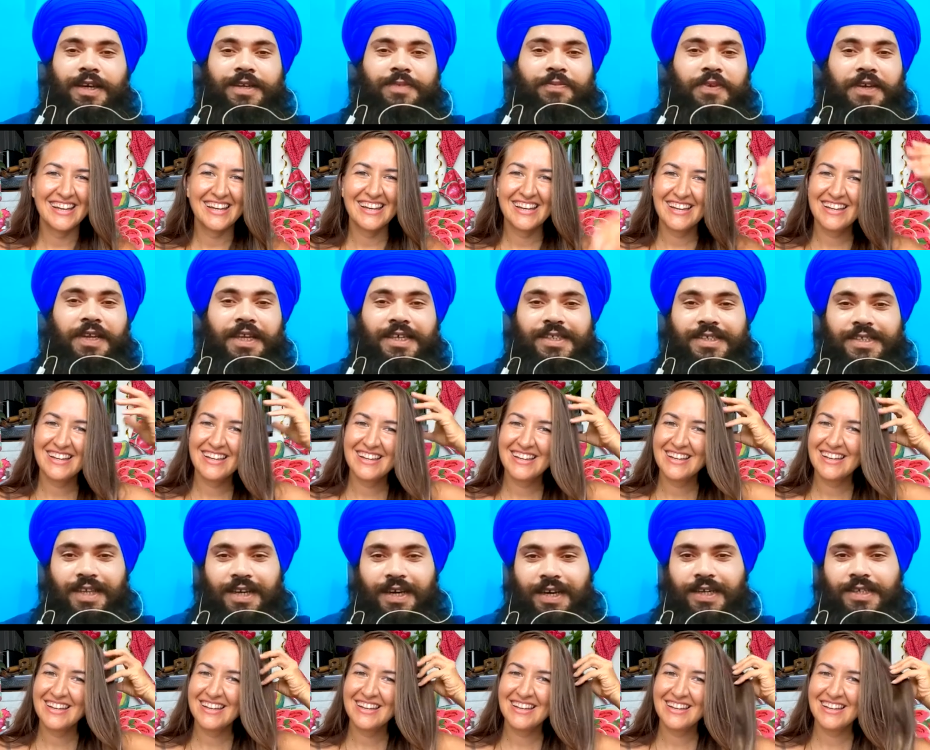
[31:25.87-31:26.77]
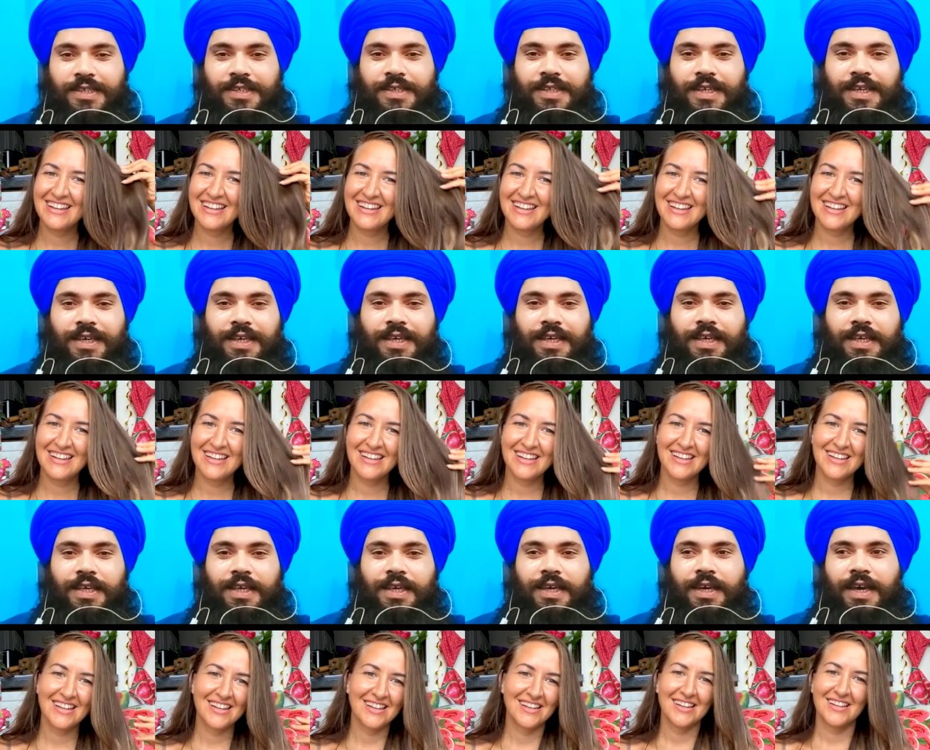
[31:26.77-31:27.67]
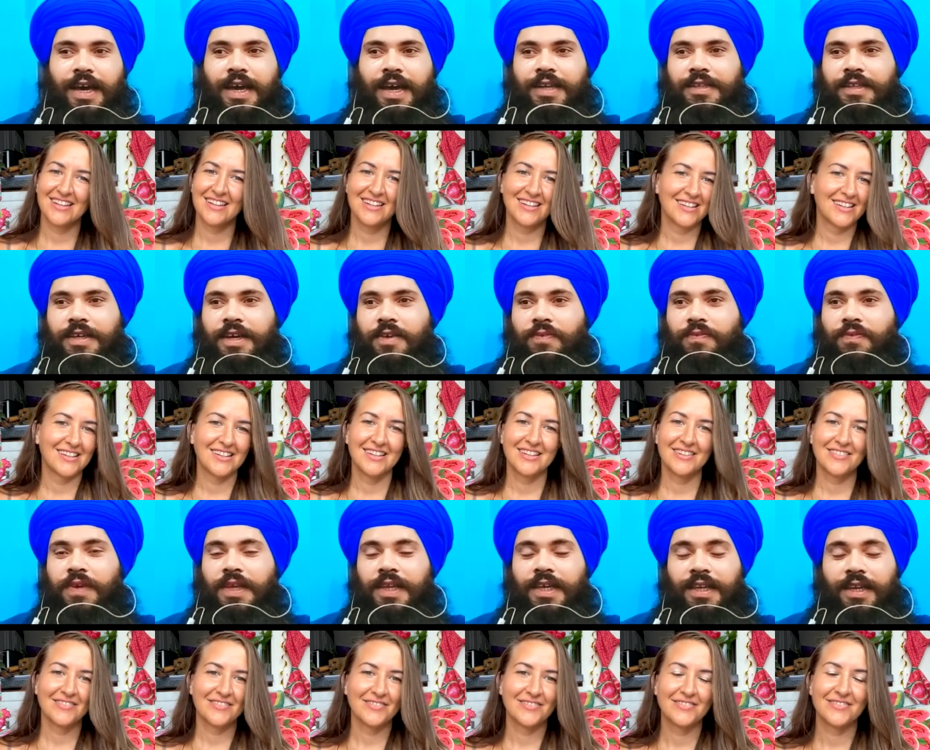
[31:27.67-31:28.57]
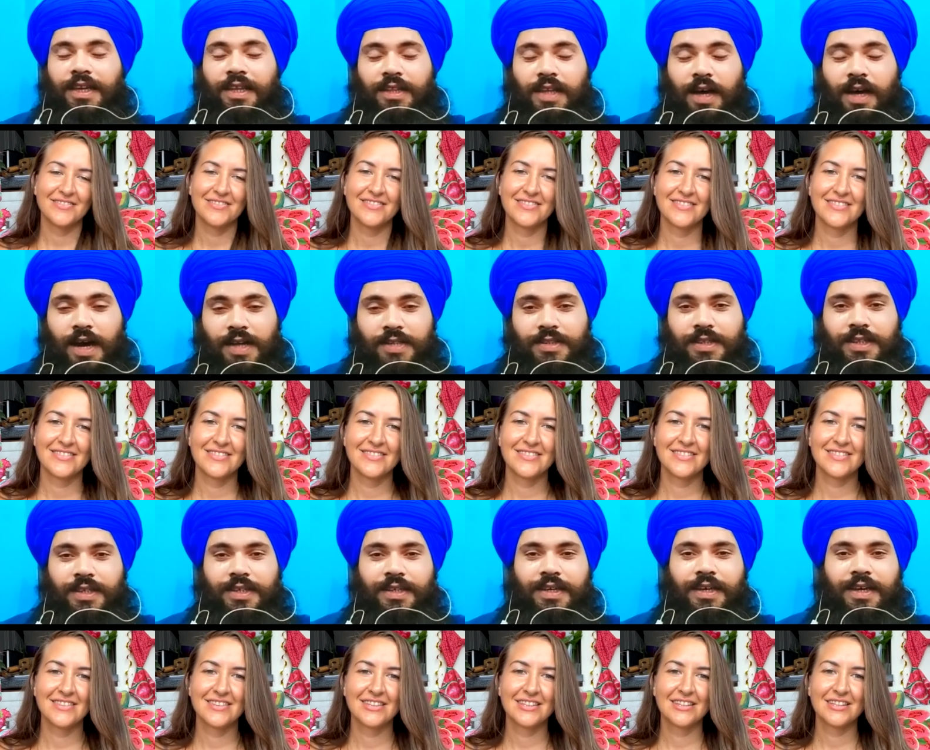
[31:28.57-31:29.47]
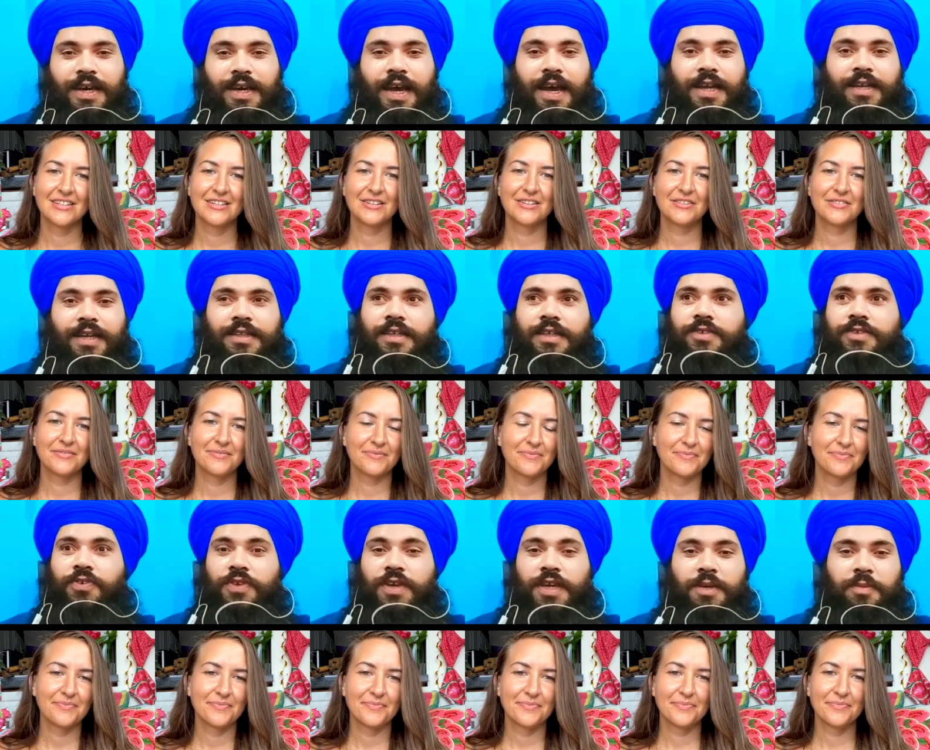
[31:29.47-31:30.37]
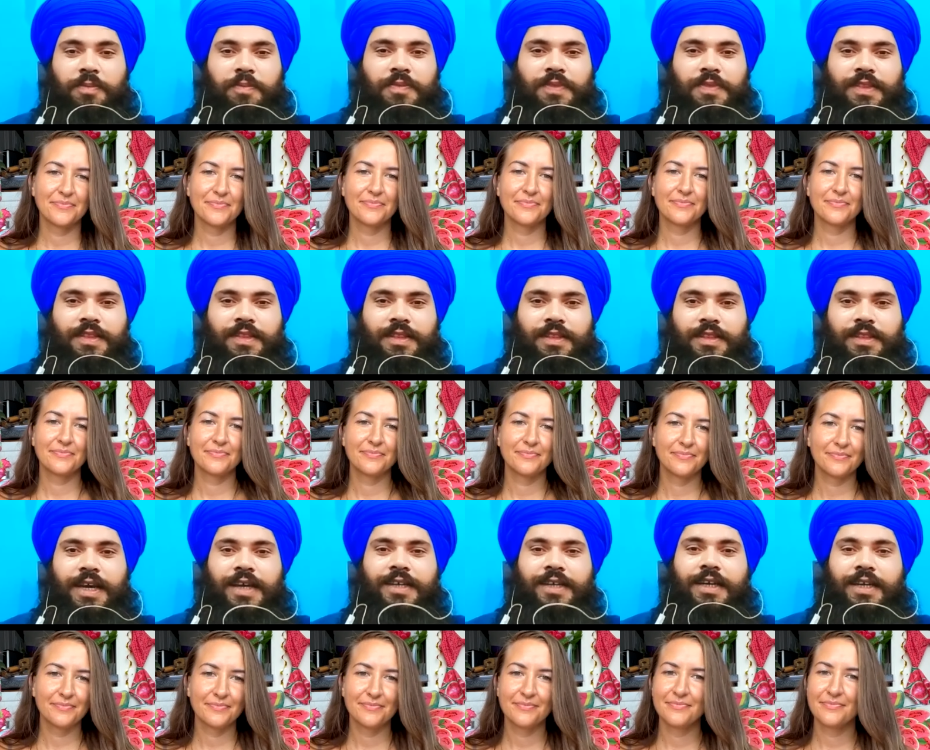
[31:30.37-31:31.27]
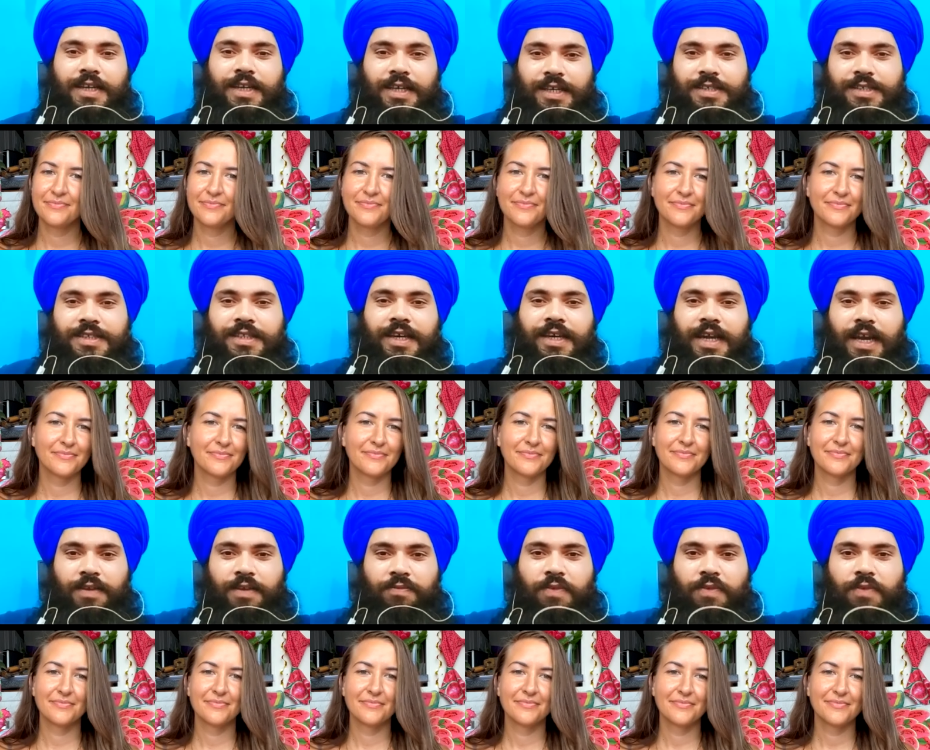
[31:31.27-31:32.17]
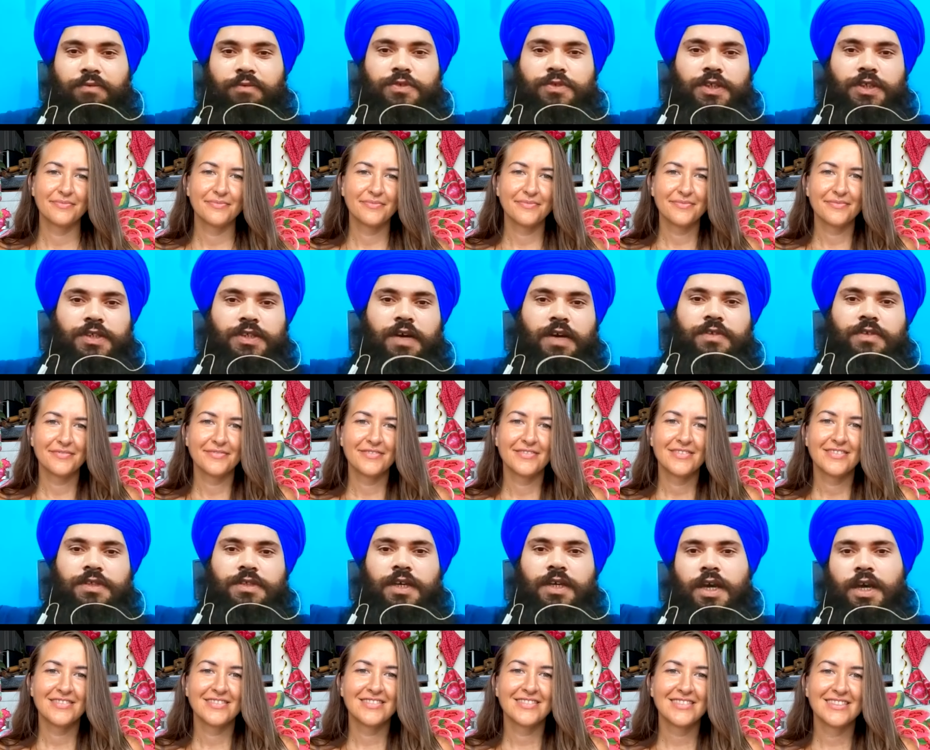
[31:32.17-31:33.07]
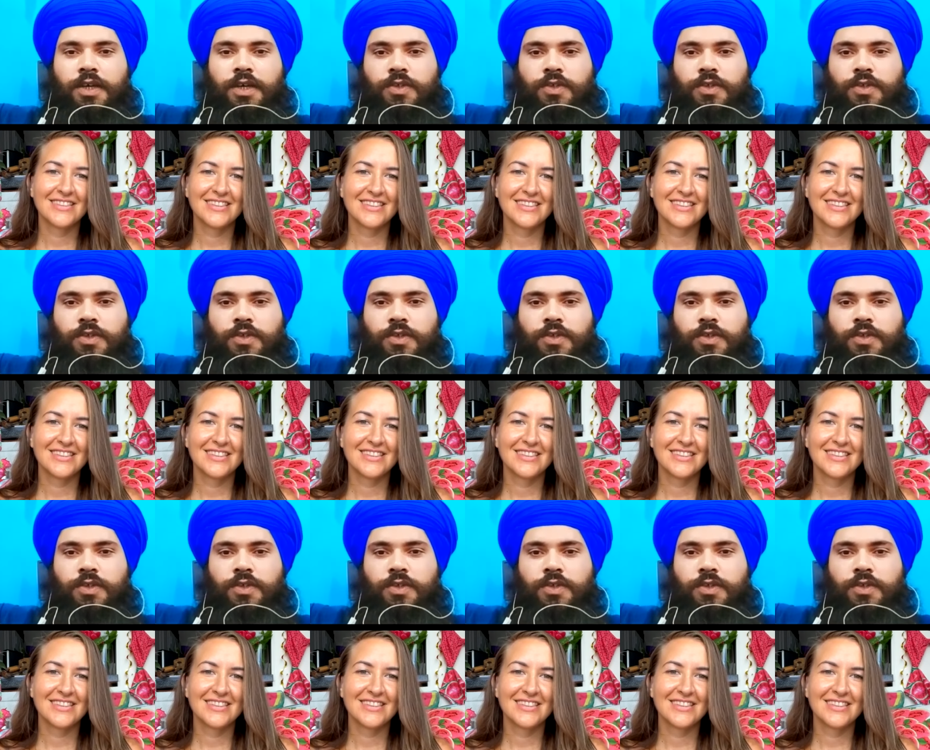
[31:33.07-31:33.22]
Speaker 1: they are feeling sluggish and they are feeling lethargic and they dream that at least they get five to six hours.